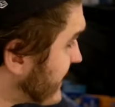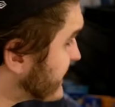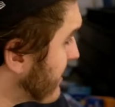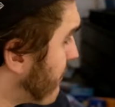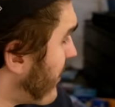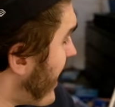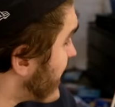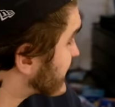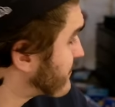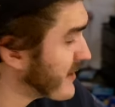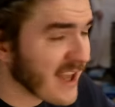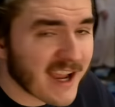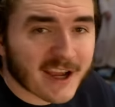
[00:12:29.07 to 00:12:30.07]
is the box
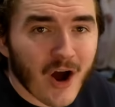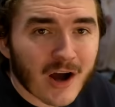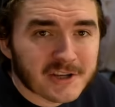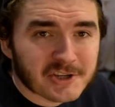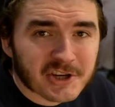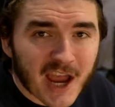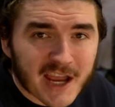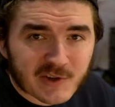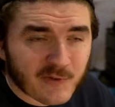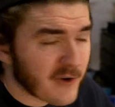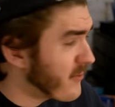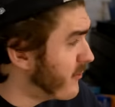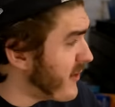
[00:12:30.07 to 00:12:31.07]
been like unchanged
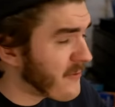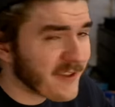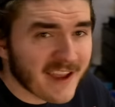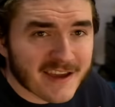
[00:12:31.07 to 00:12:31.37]
for 50